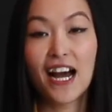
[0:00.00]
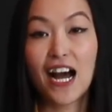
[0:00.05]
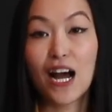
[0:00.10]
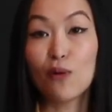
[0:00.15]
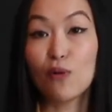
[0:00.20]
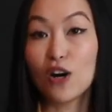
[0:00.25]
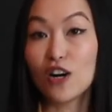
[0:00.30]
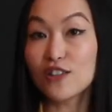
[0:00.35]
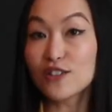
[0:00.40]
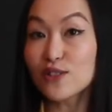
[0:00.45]

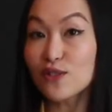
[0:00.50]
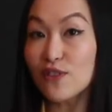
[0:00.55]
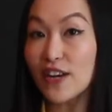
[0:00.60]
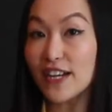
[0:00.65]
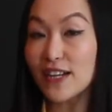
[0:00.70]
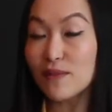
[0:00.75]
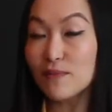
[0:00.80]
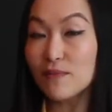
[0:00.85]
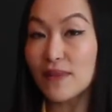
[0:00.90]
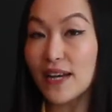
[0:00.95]
I would also
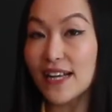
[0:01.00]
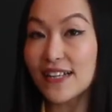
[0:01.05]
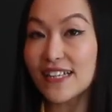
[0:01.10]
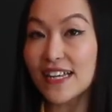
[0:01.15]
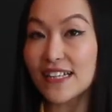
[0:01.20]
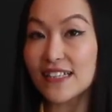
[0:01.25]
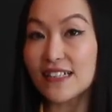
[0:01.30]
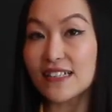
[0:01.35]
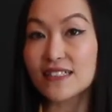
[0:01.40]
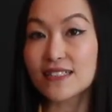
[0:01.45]
recommend
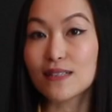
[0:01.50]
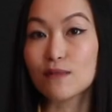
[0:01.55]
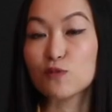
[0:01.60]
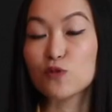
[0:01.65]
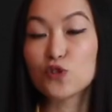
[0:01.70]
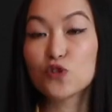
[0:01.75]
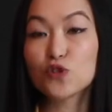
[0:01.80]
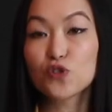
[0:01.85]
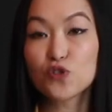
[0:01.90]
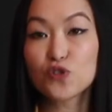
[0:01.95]
getting some
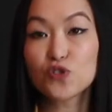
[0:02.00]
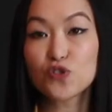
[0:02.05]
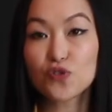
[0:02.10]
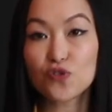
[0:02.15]
shoe